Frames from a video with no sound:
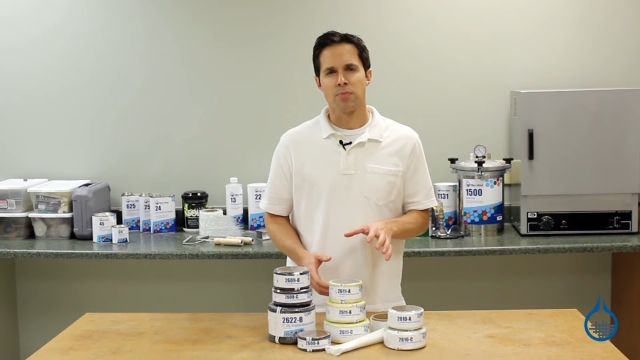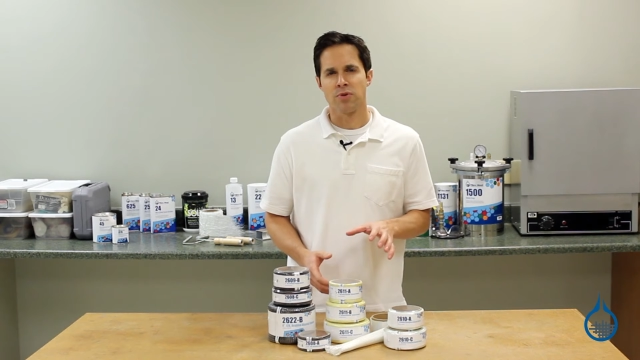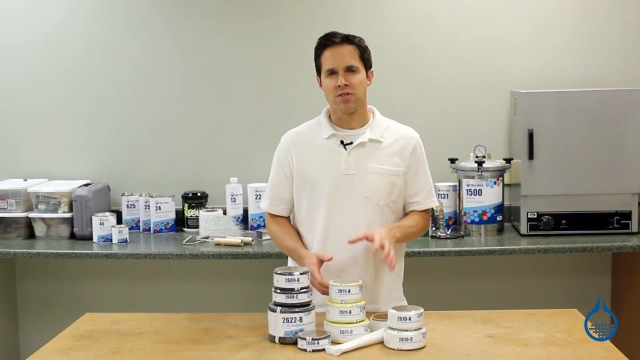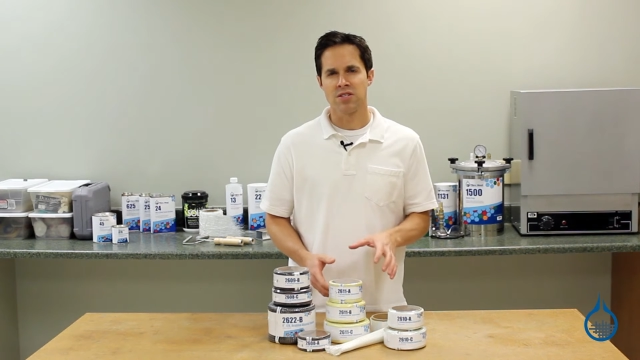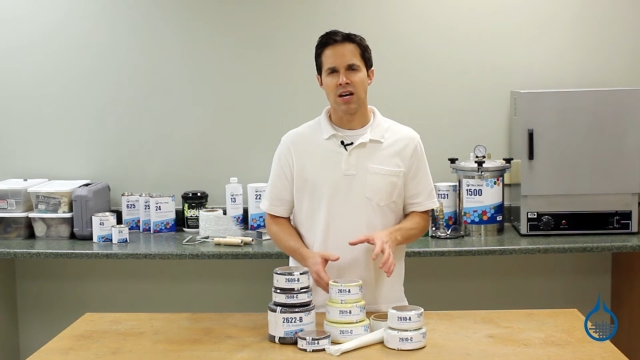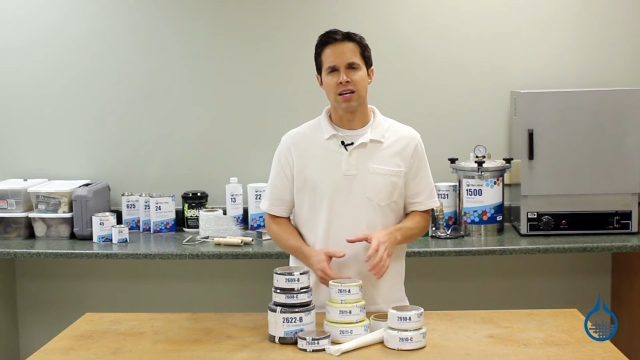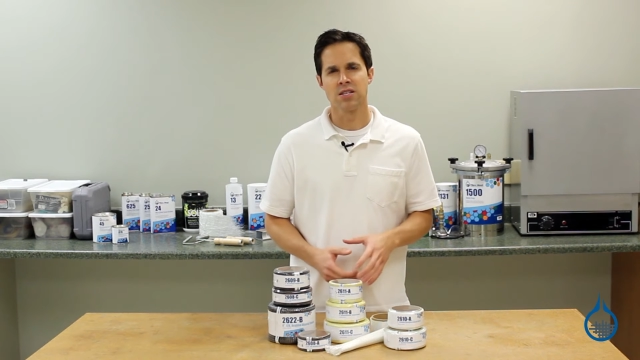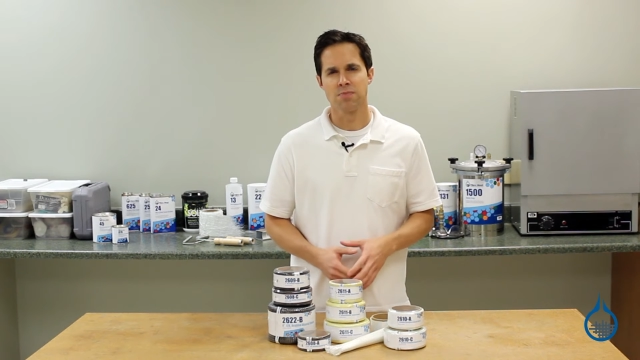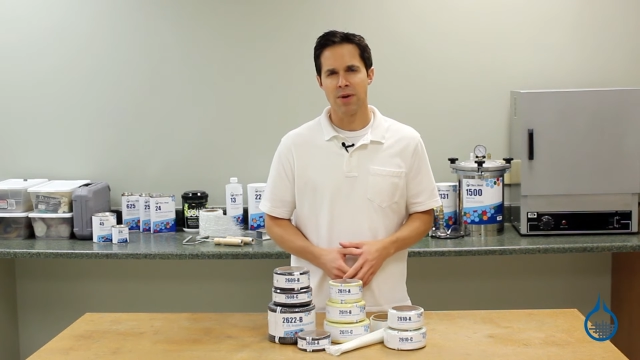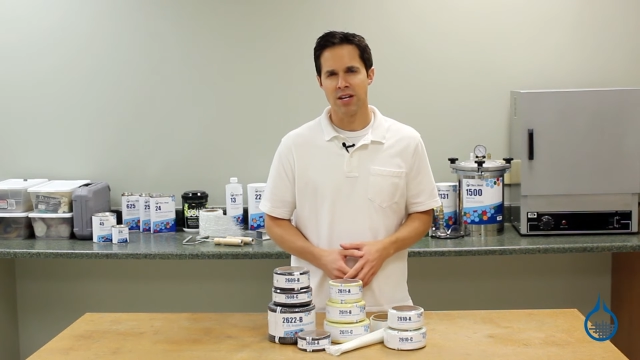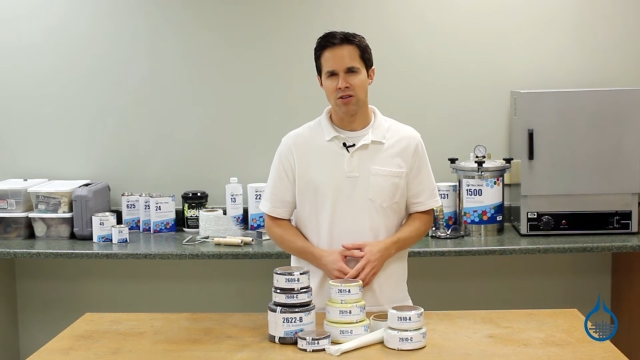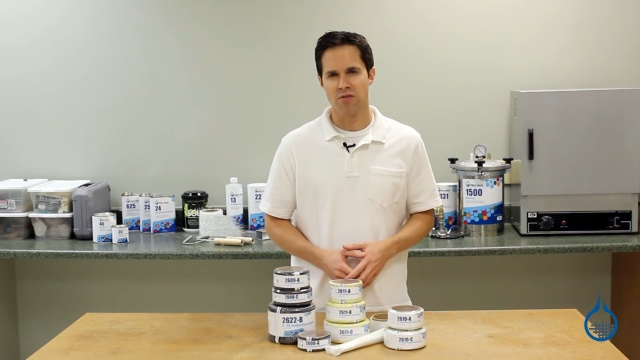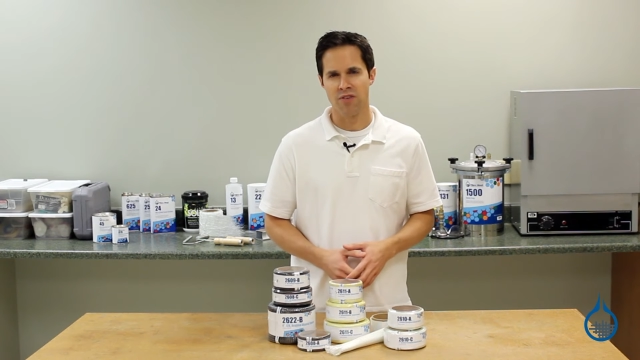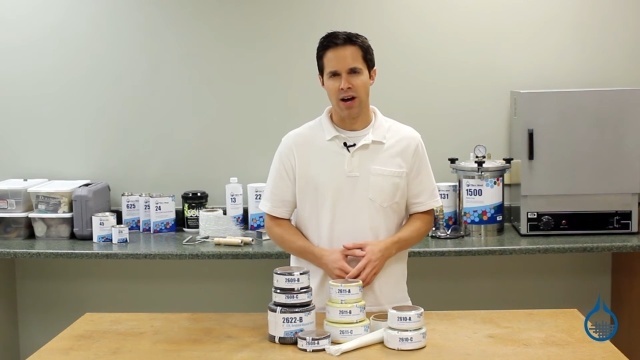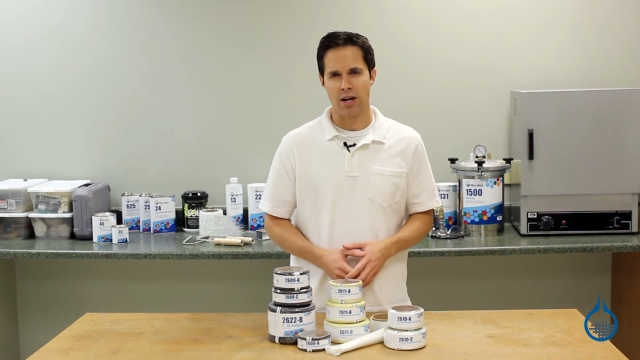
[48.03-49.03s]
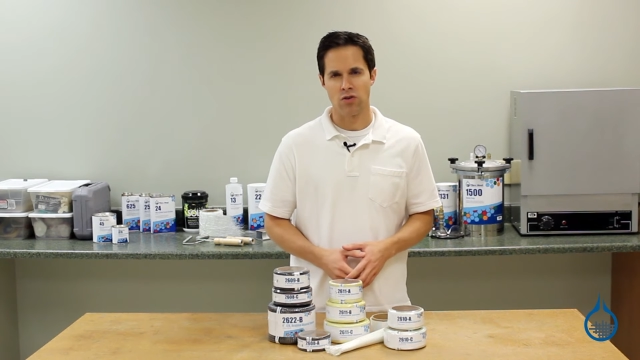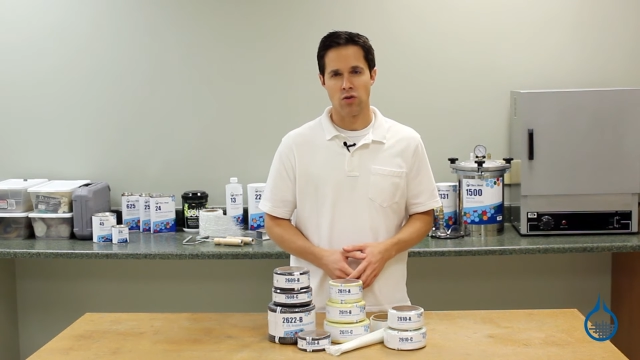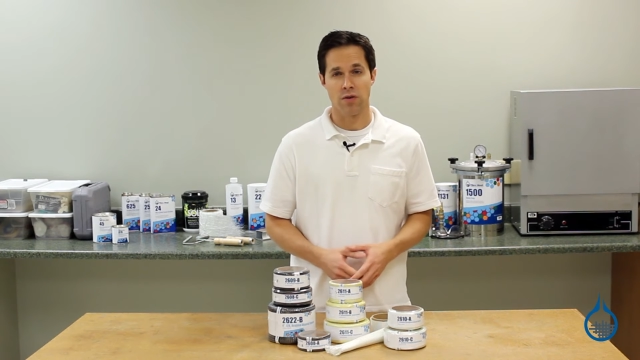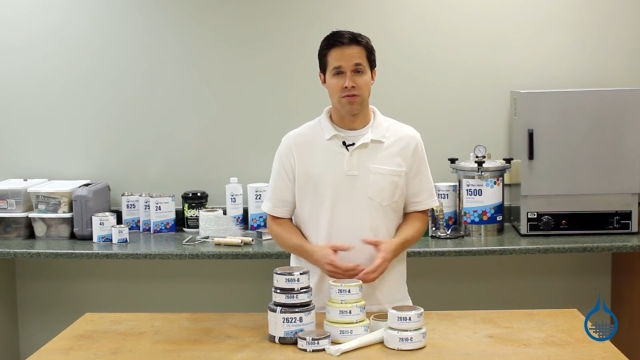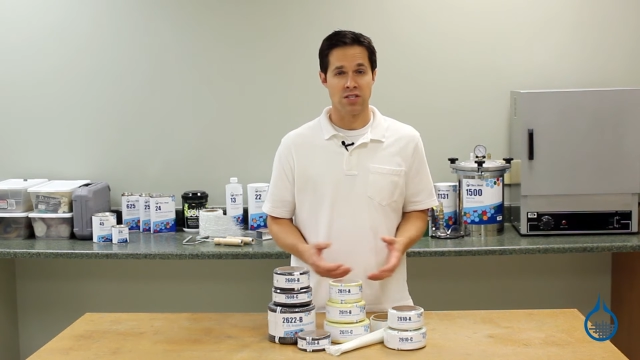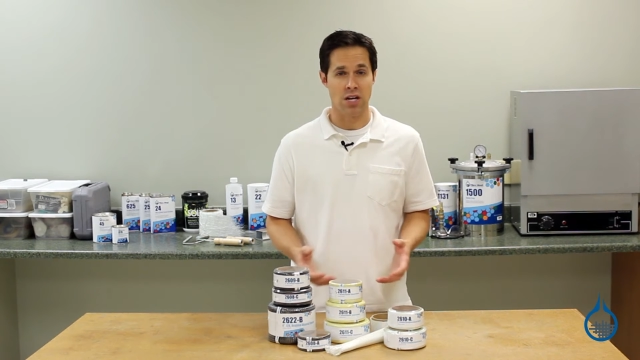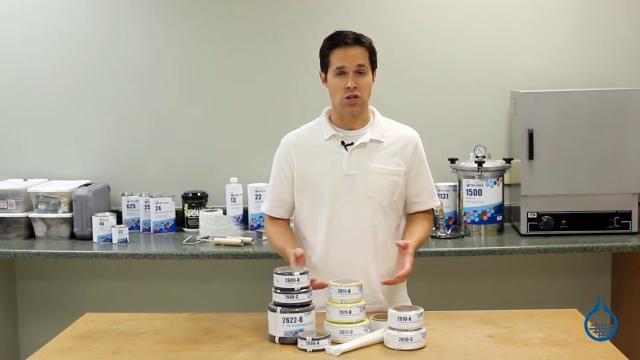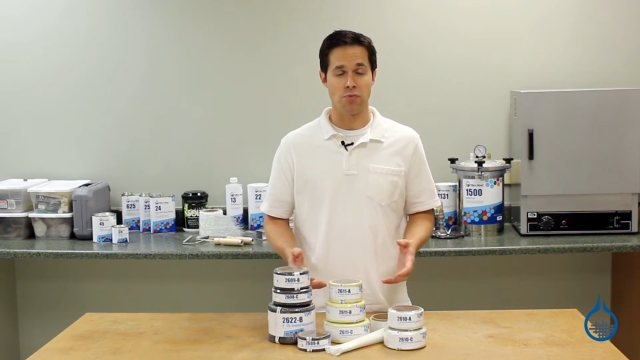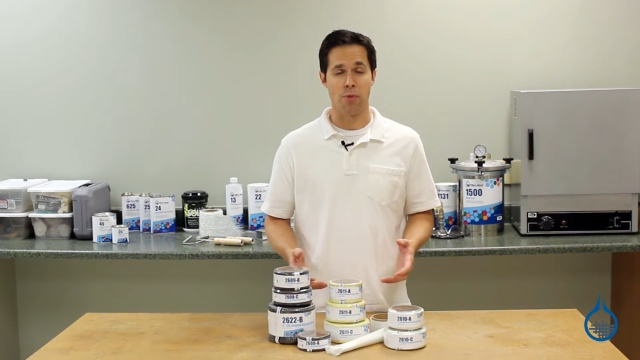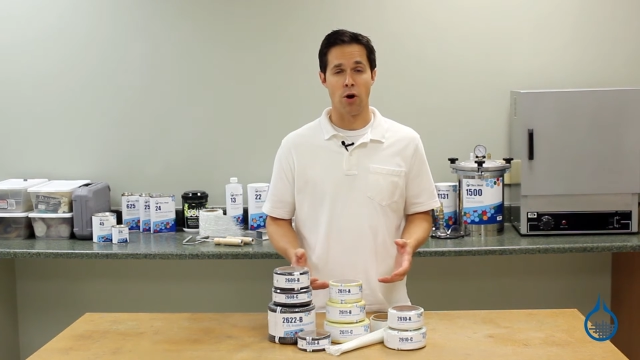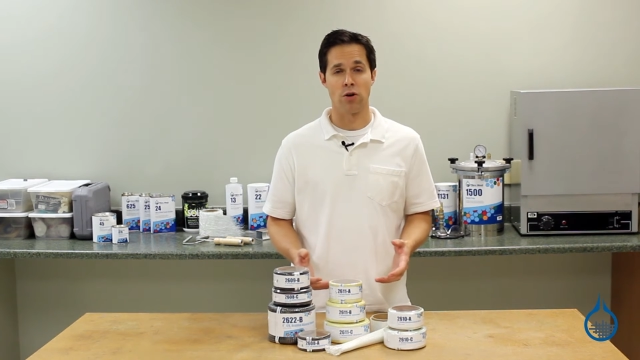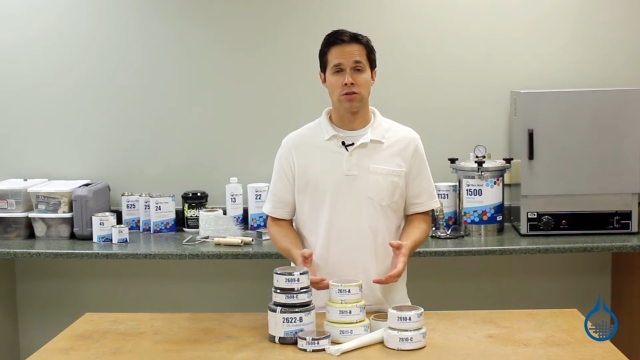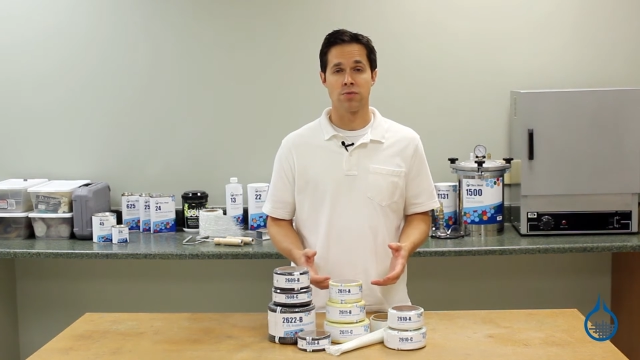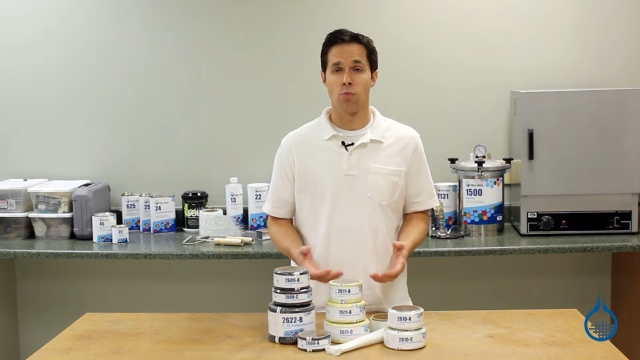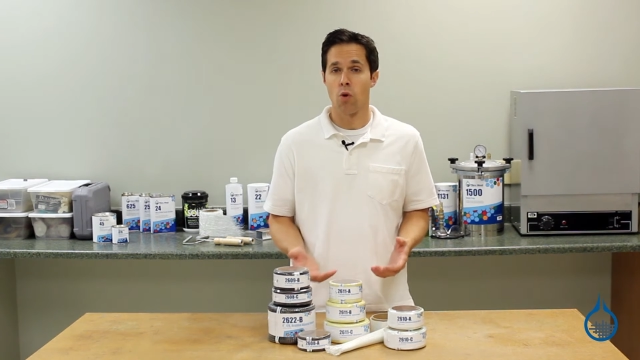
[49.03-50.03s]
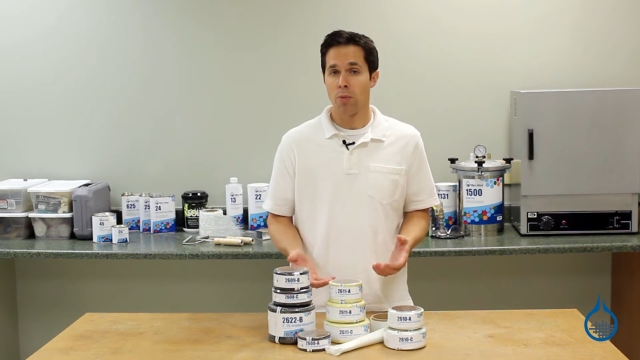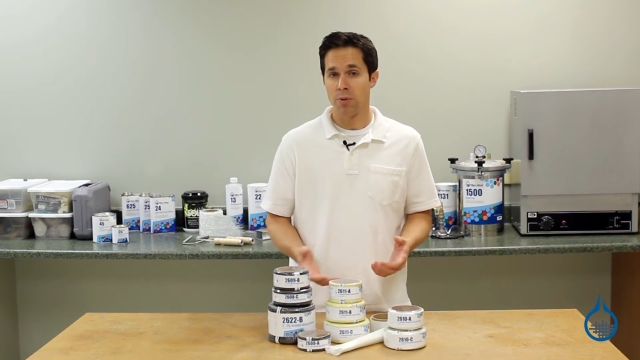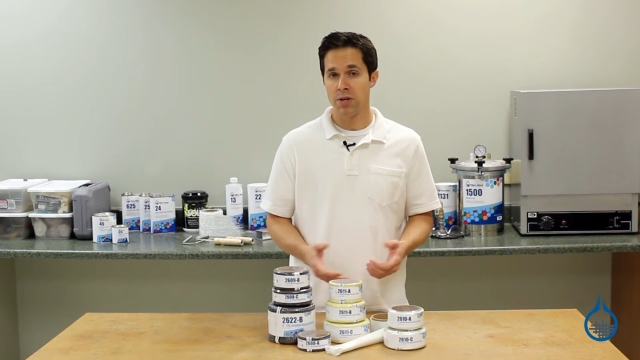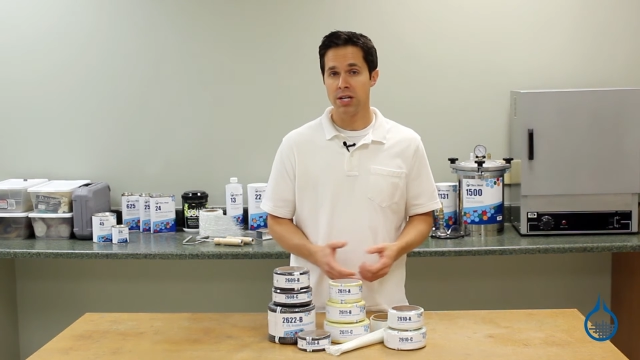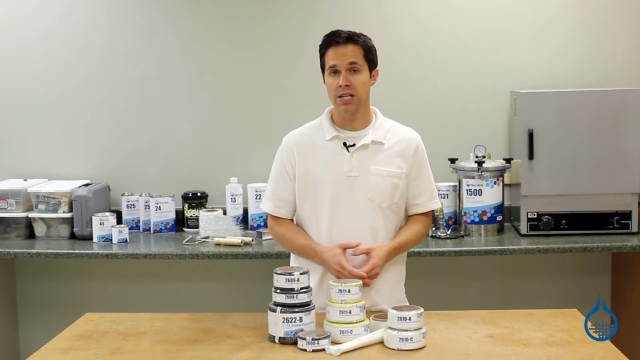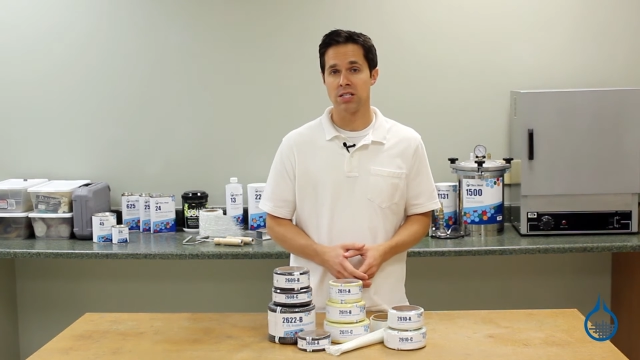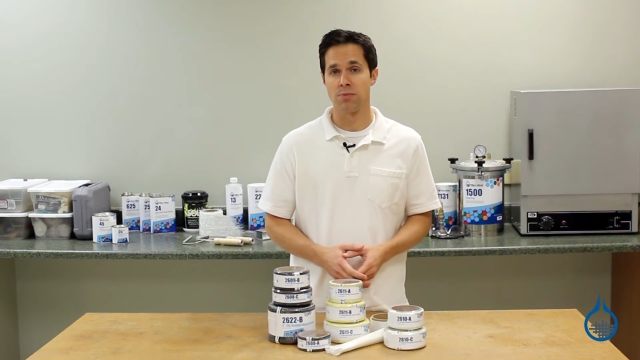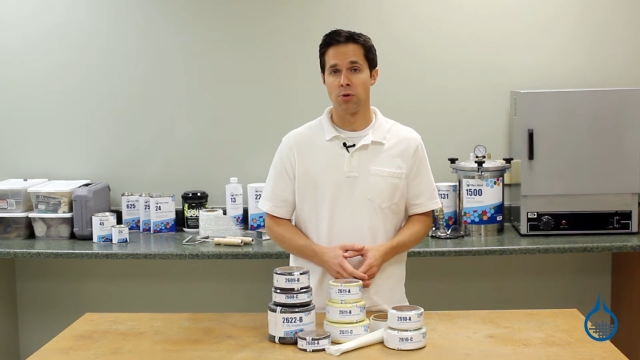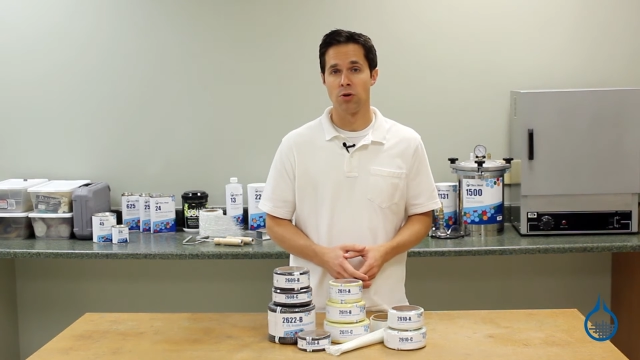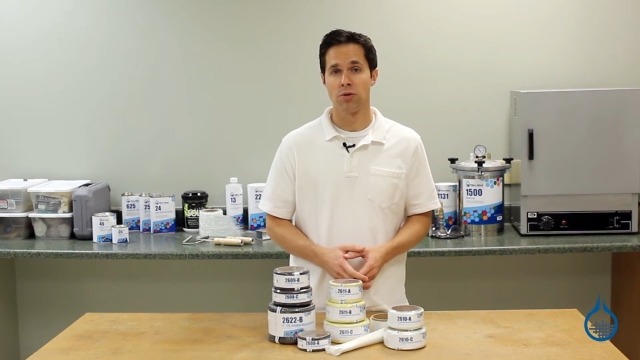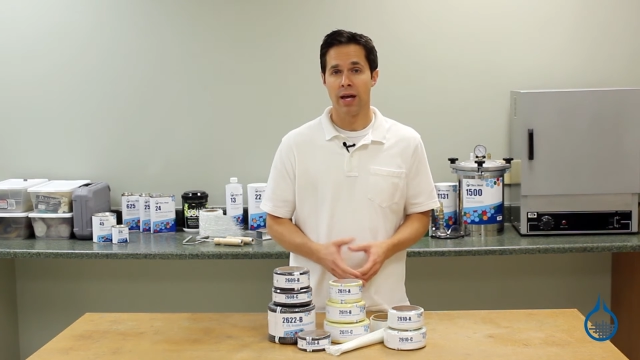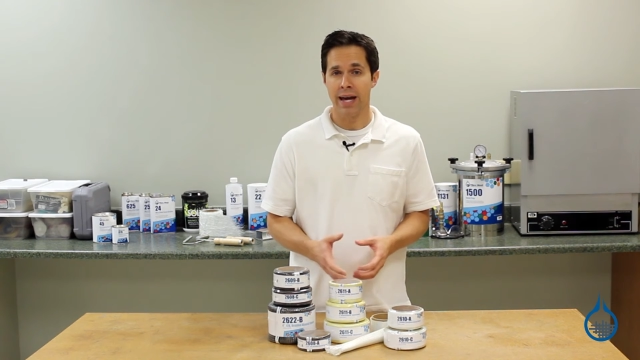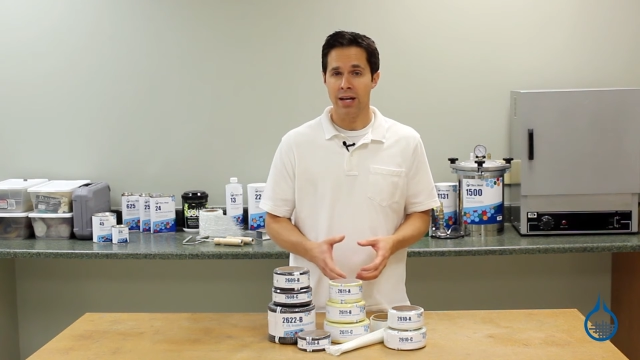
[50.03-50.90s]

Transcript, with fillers: precise manufacture of such parts more predictable